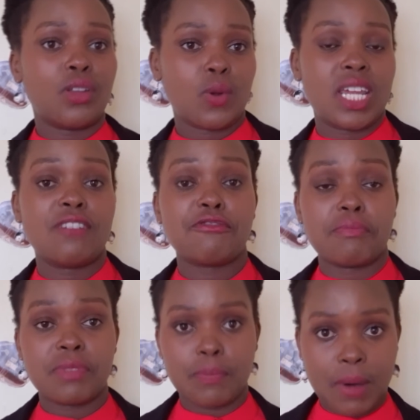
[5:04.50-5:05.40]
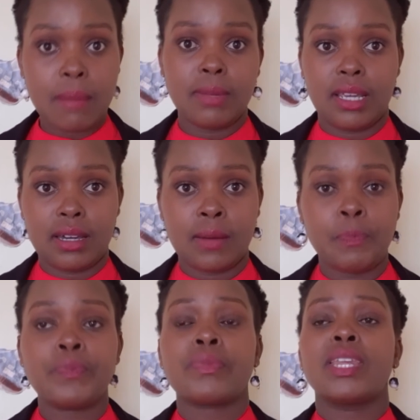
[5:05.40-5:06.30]
you need from the public.
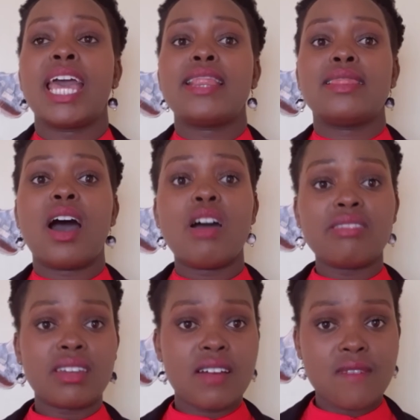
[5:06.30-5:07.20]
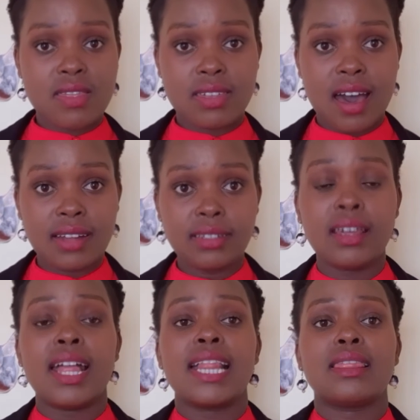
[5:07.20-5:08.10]
And now then after that,
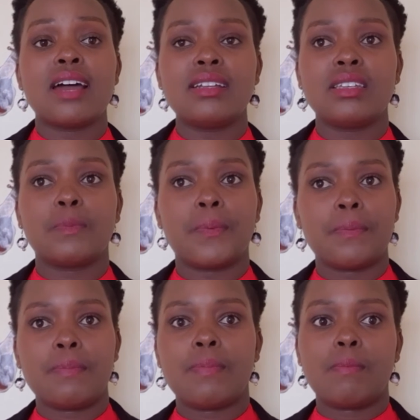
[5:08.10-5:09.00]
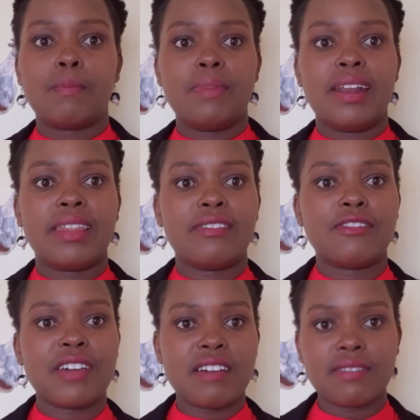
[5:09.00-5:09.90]
that is the
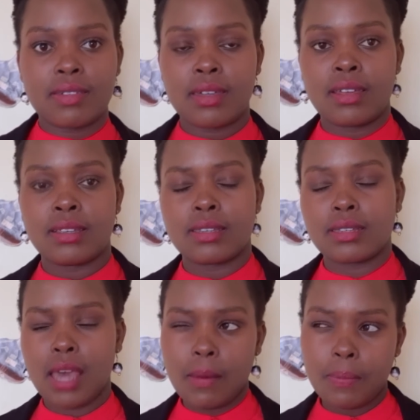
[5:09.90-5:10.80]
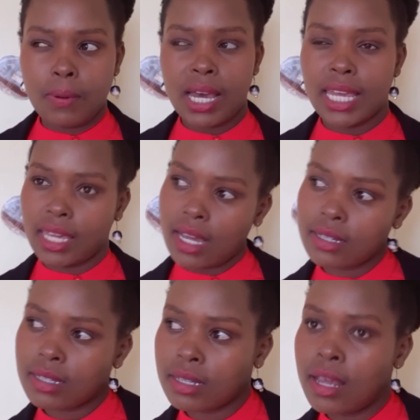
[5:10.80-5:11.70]
fifth step, I
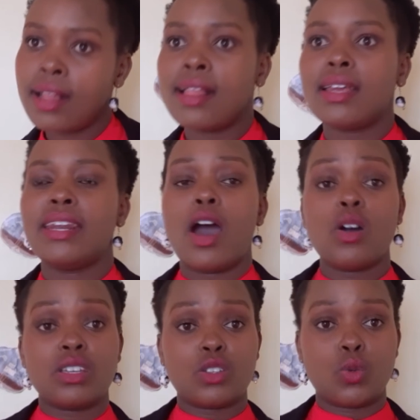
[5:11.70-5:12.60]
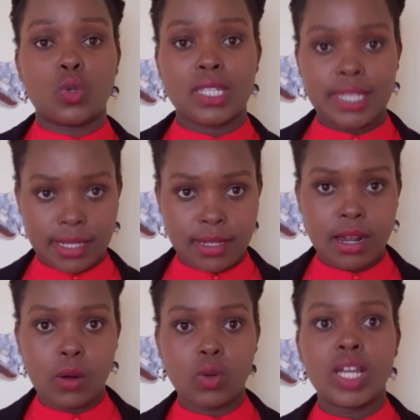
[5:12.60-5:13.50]
guess, now is to sit
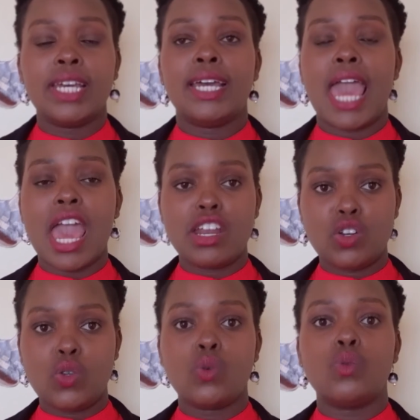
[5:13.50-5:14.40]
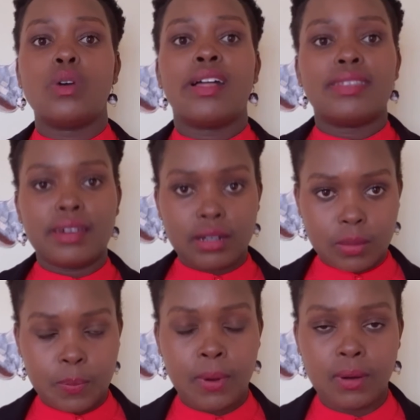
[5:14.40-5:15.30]
down and do the
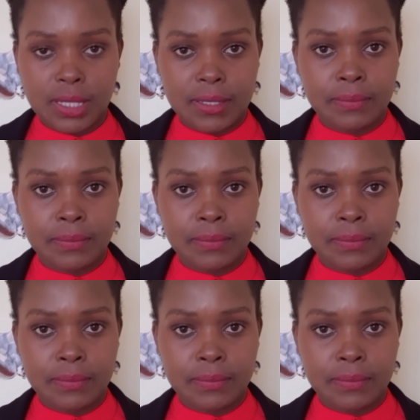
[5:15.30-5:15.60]
report.